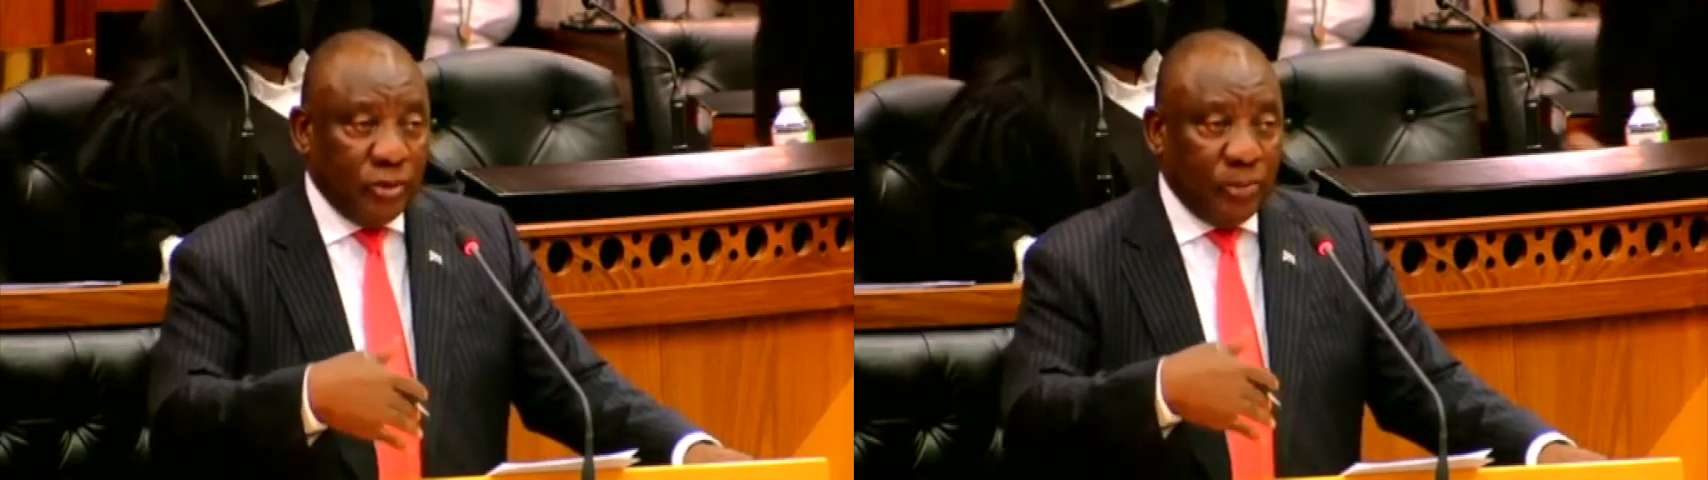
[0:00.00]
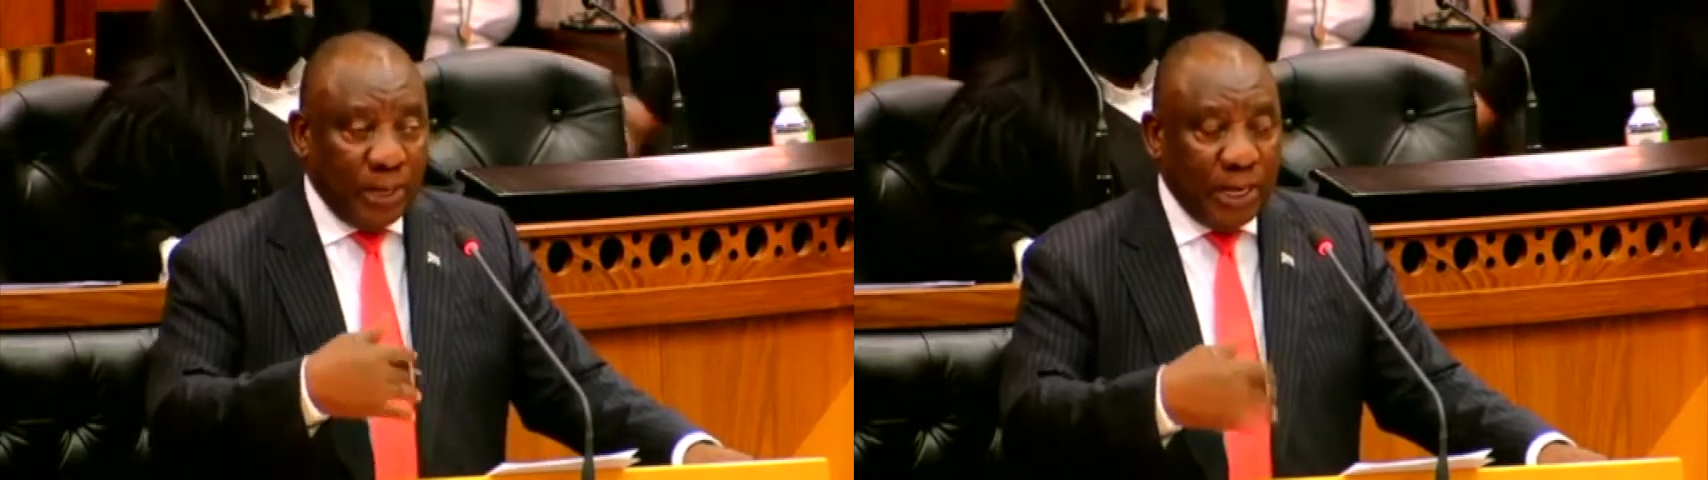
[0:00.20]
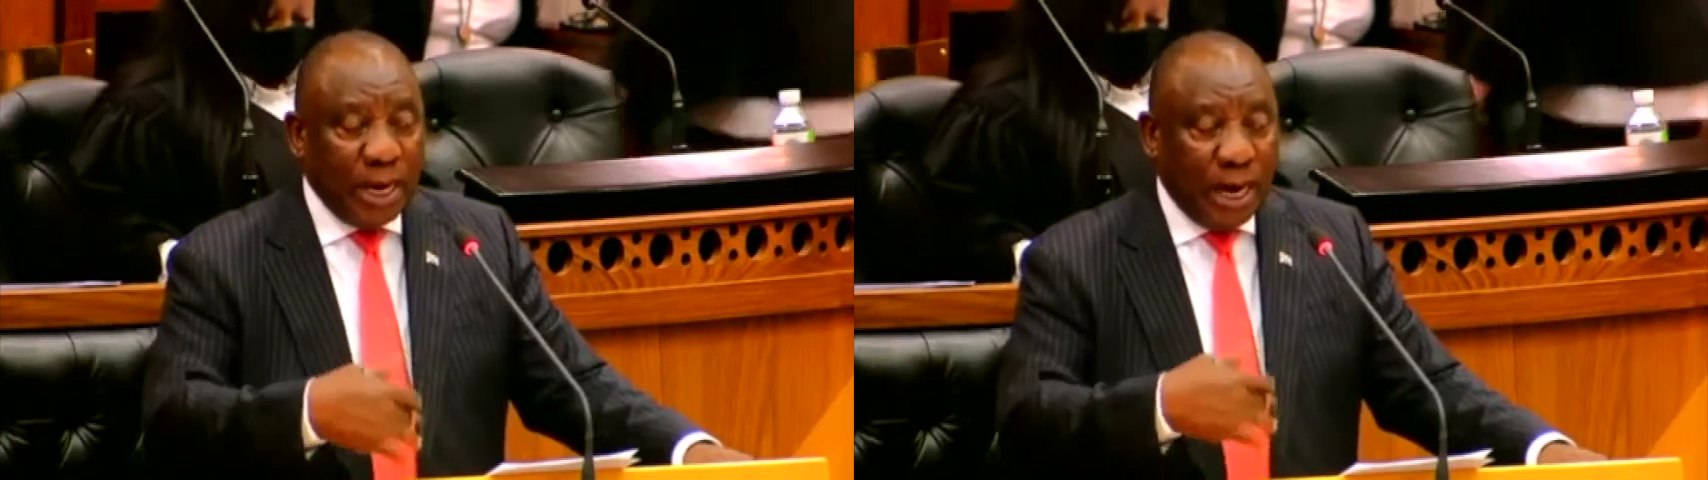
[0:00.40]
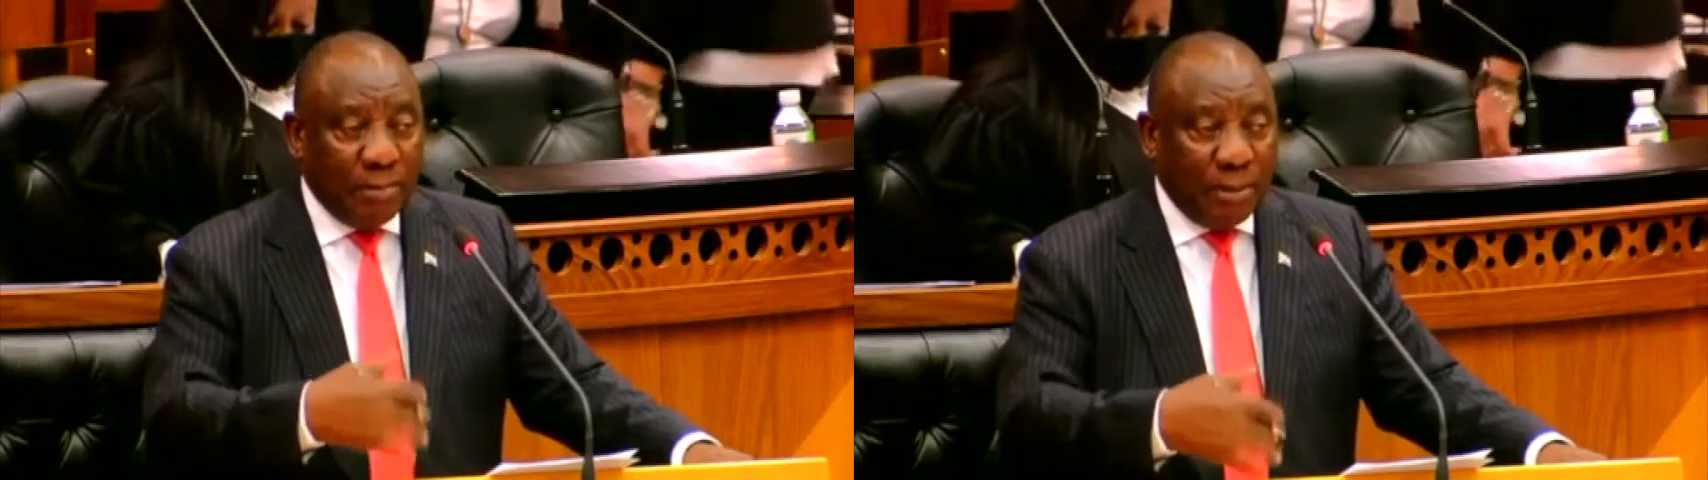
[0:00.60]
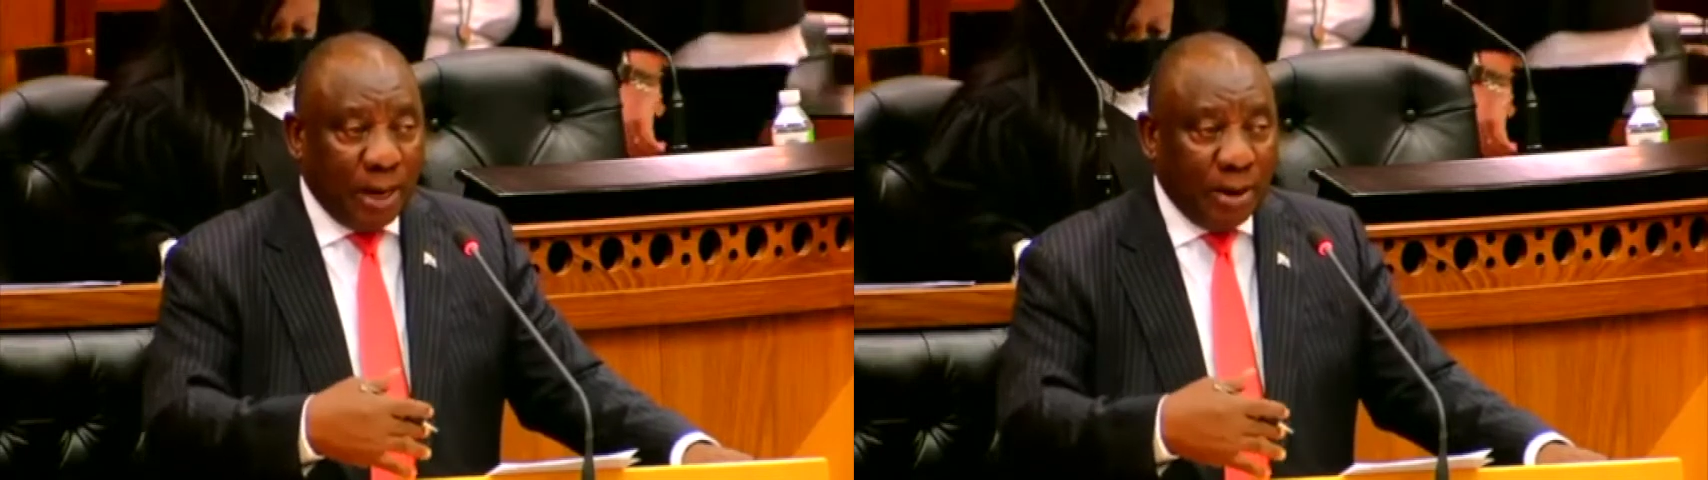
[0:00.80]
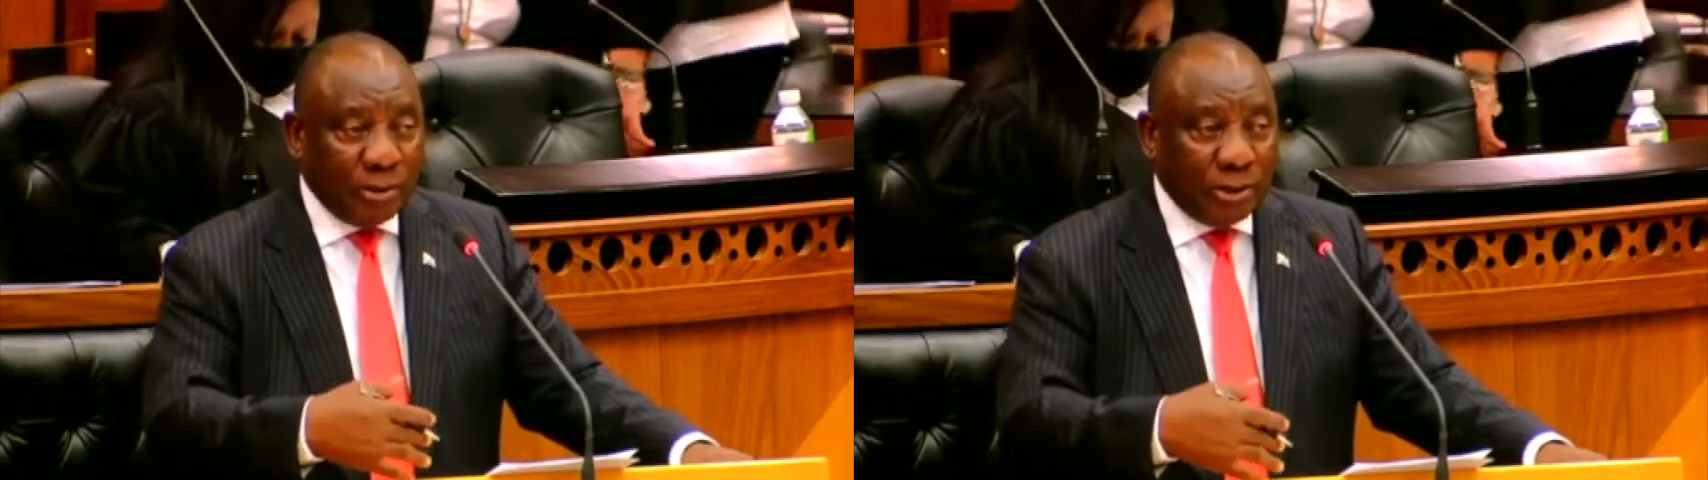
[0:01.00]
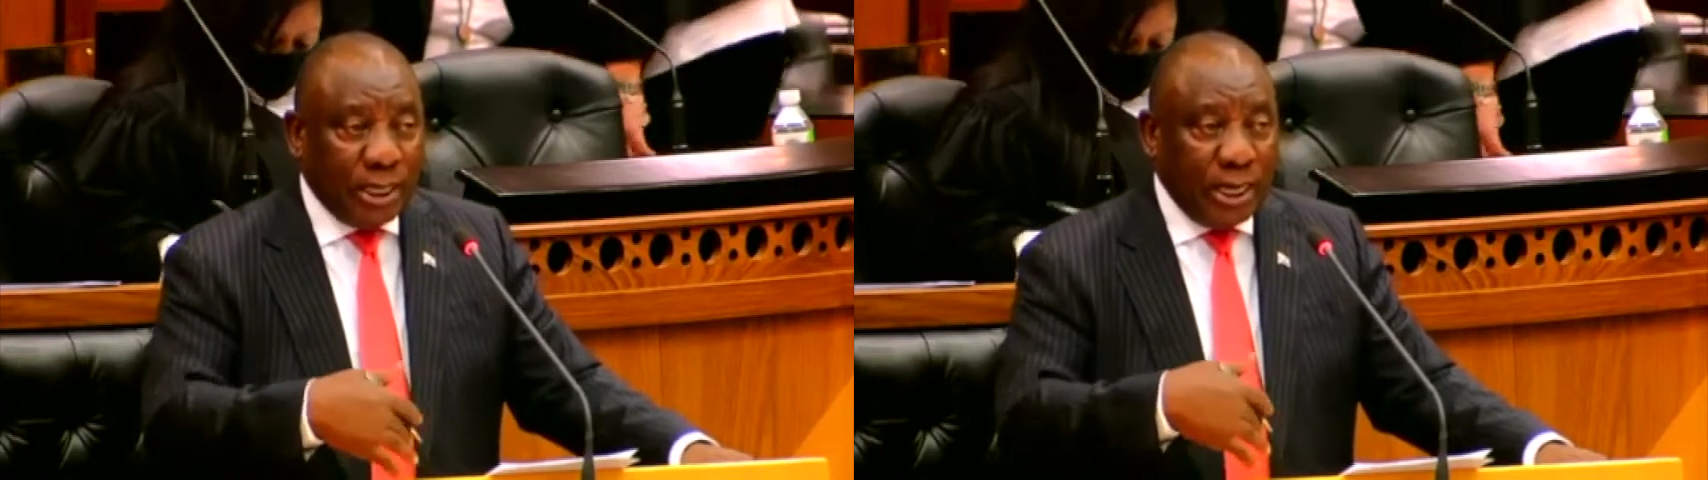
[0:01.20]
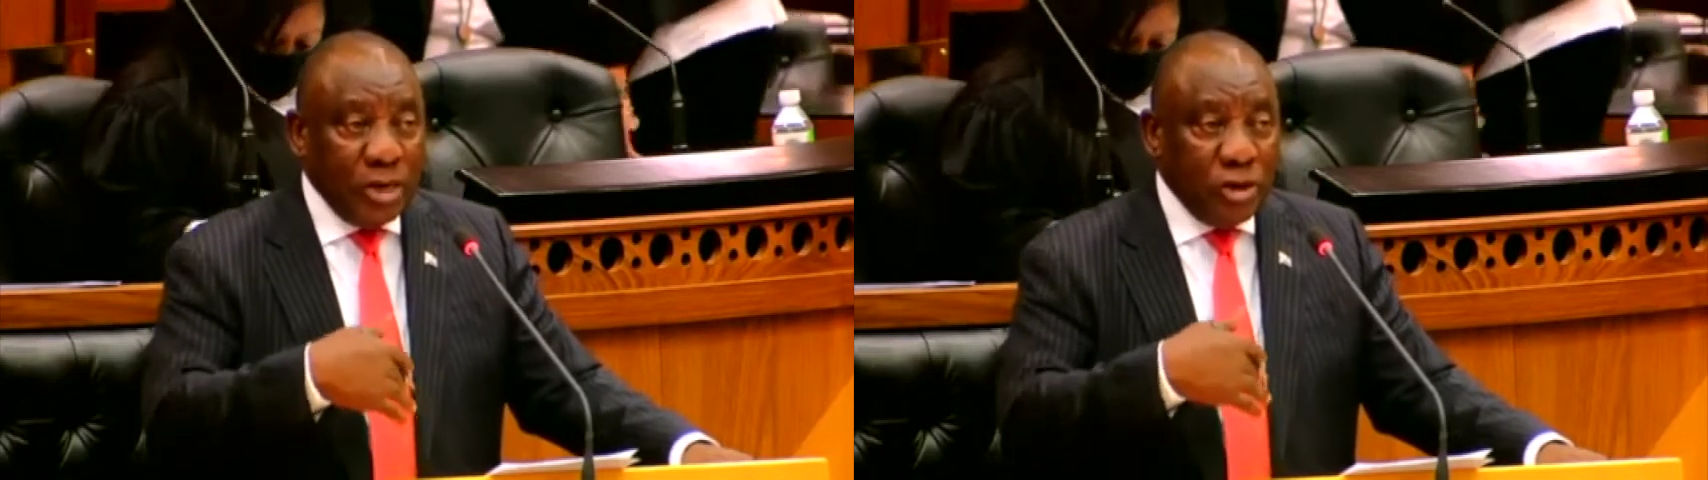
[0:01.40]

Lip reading: to bring about